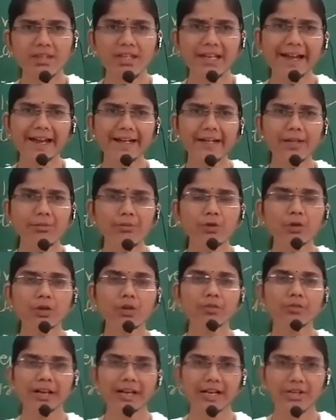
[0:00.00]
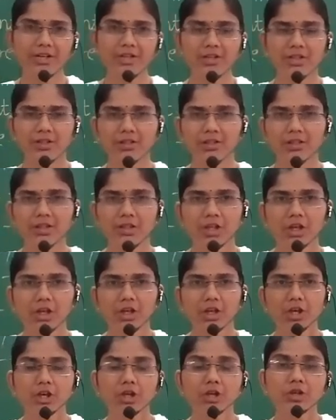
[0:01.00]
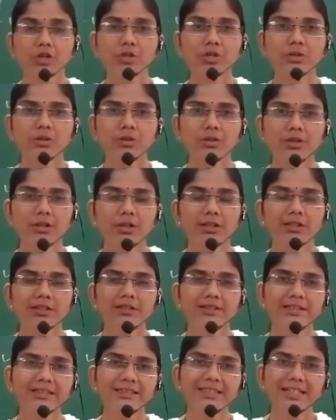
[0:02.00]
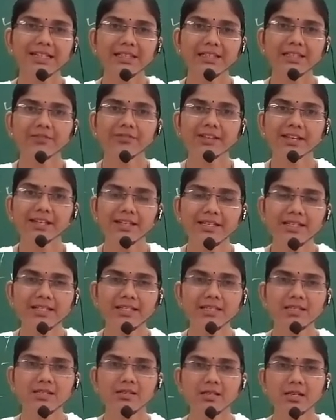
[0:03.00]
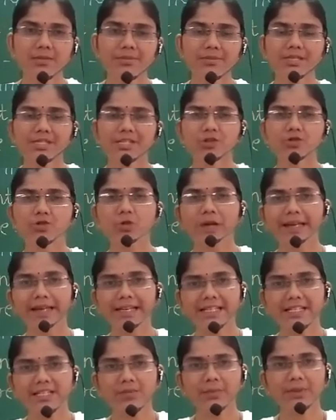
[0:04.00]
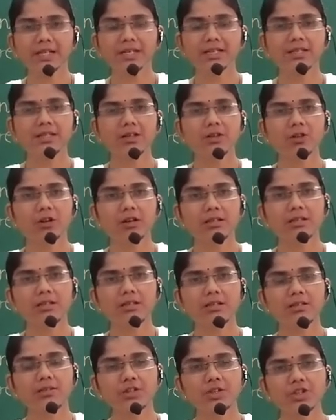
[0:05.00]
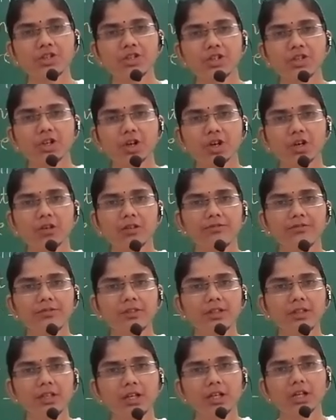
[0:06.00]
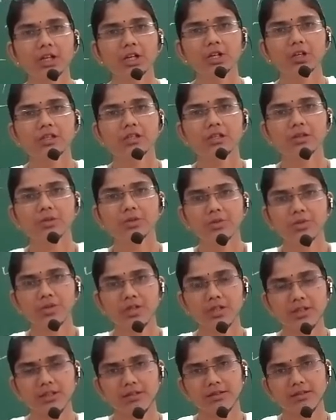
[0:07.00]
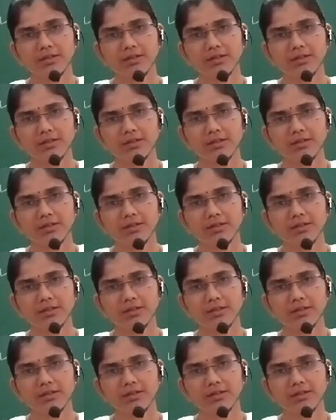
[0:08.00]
and a mole fraction. So these are the various terms to express the concentration of the solution.